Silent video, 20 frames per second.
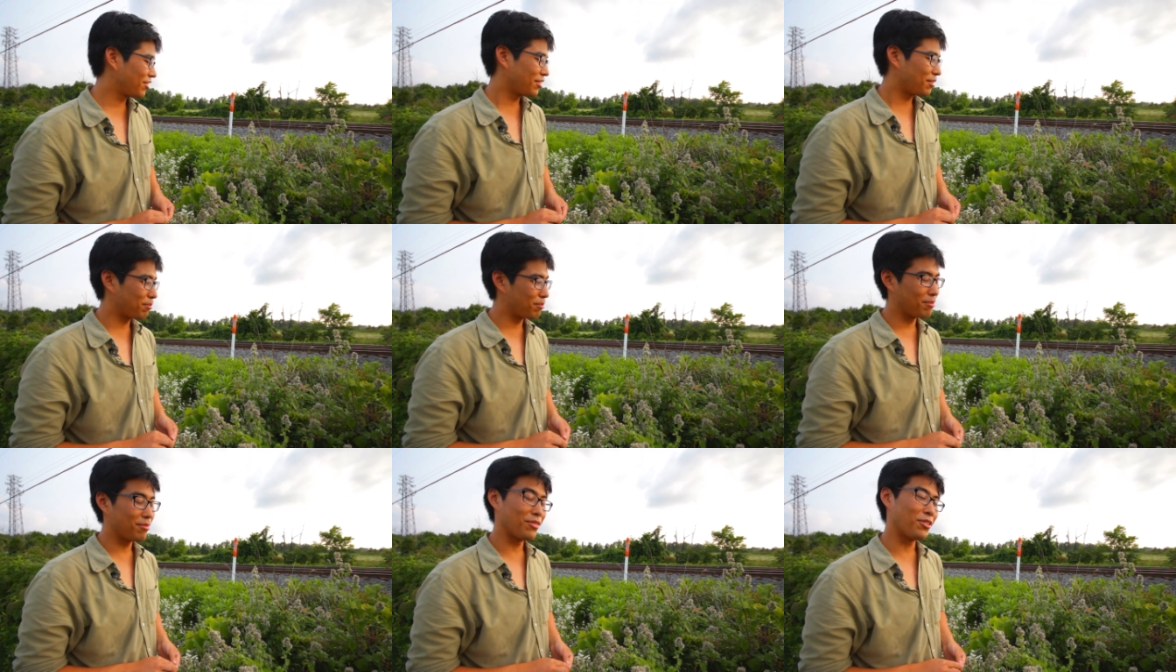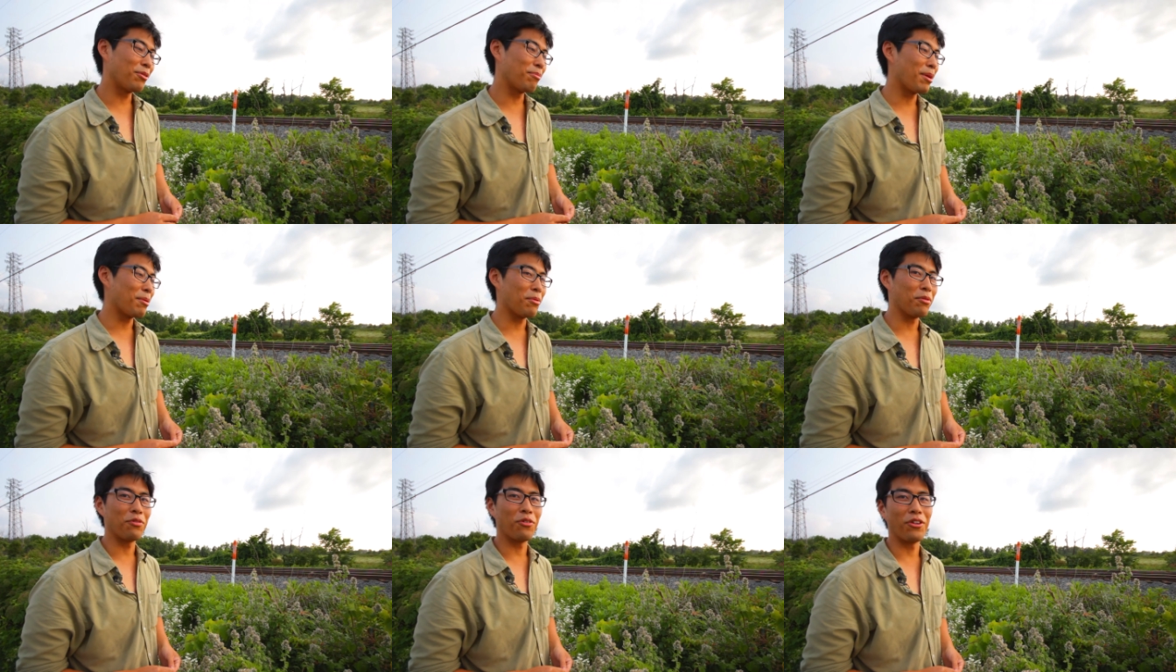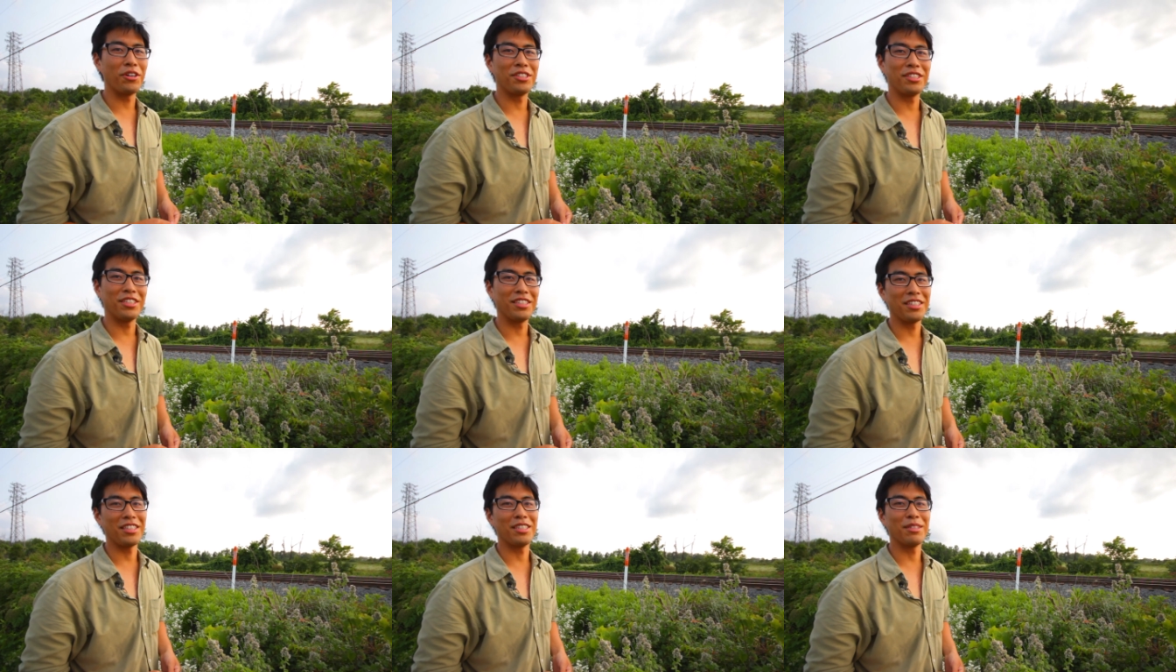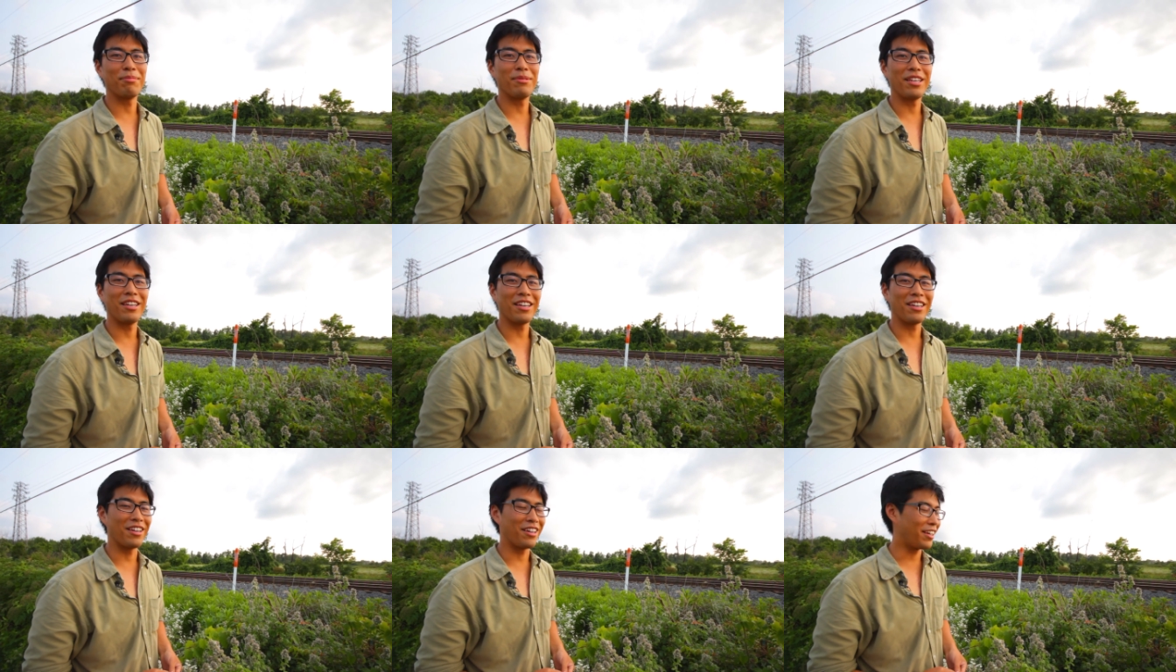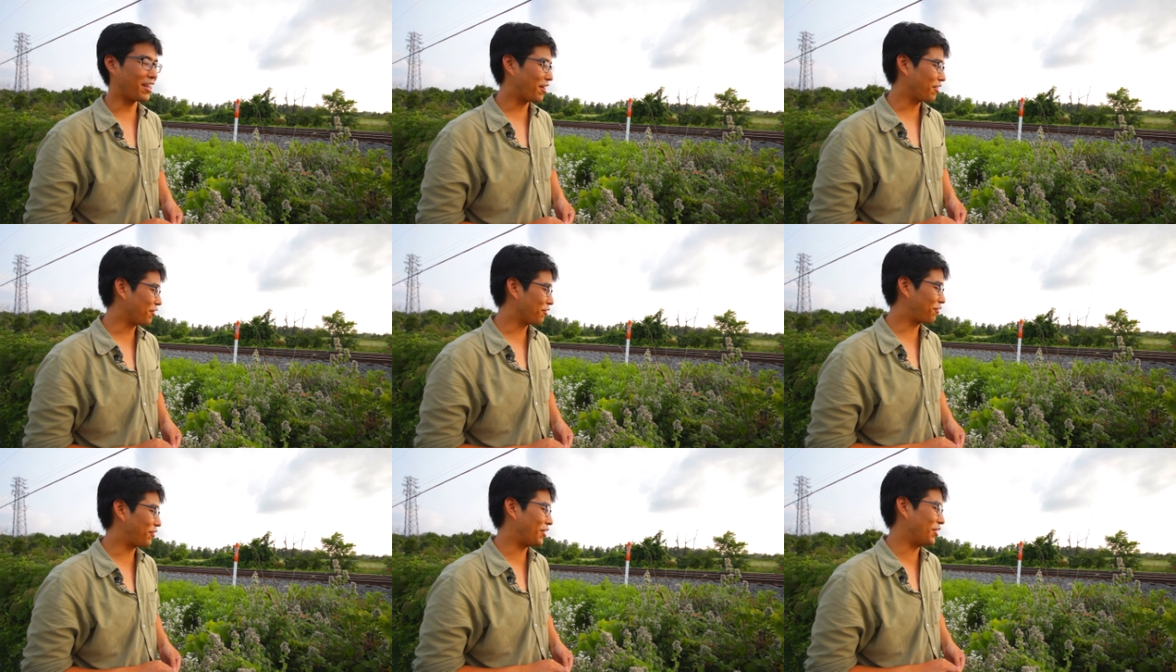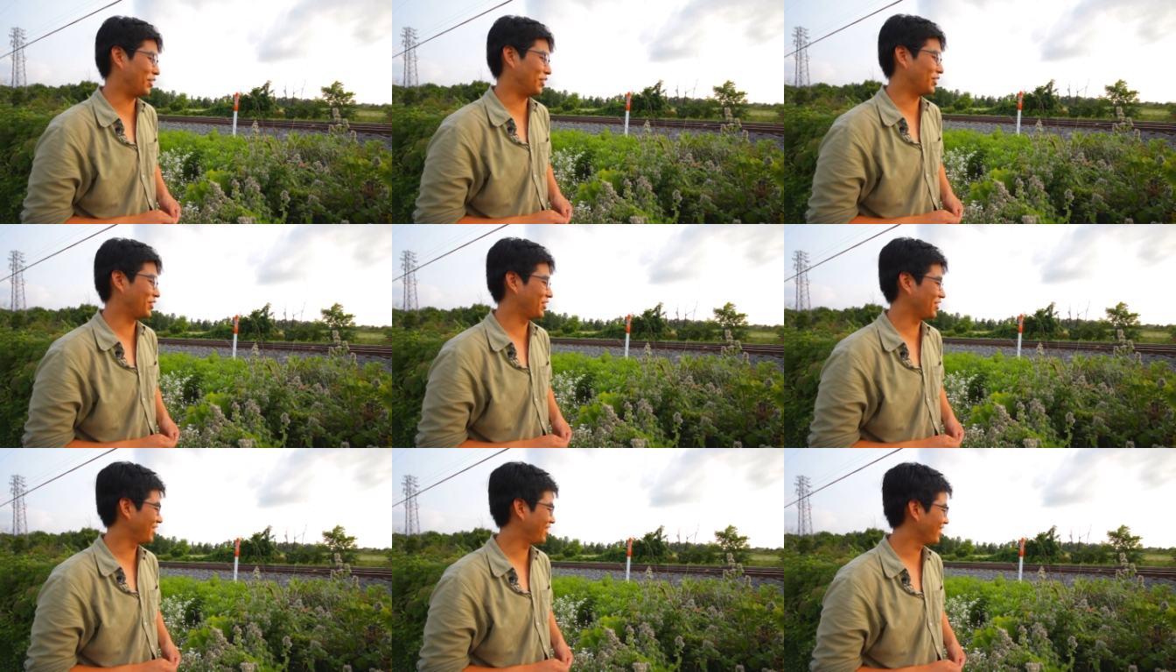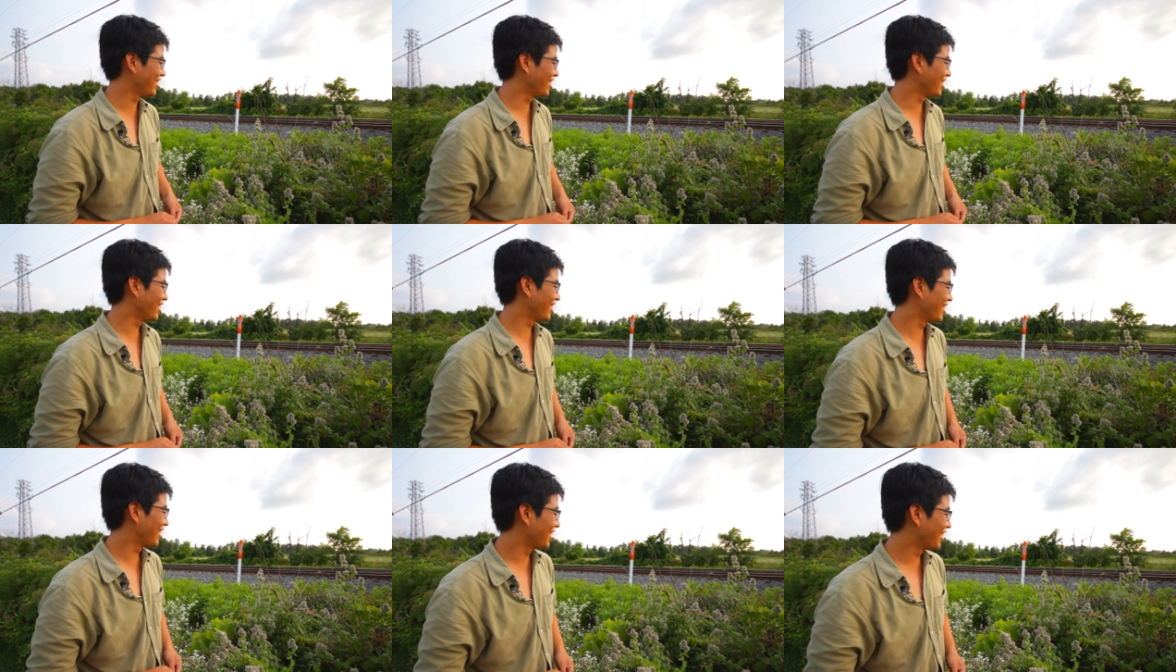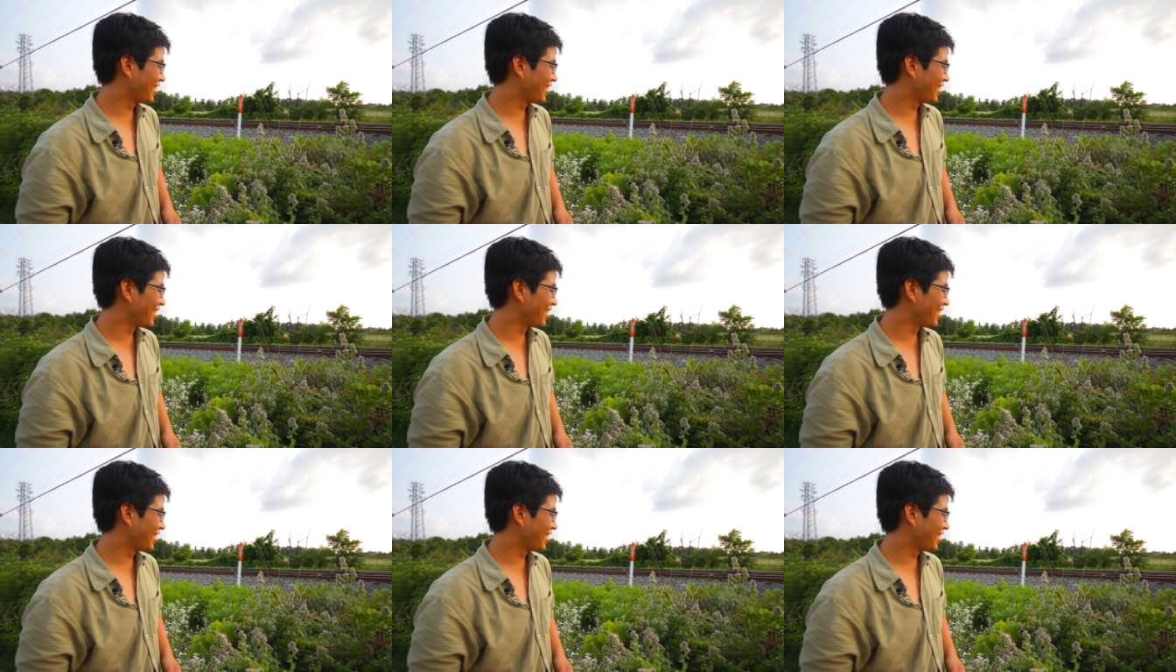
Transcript: Or maybe fortunately, depending on how you feel.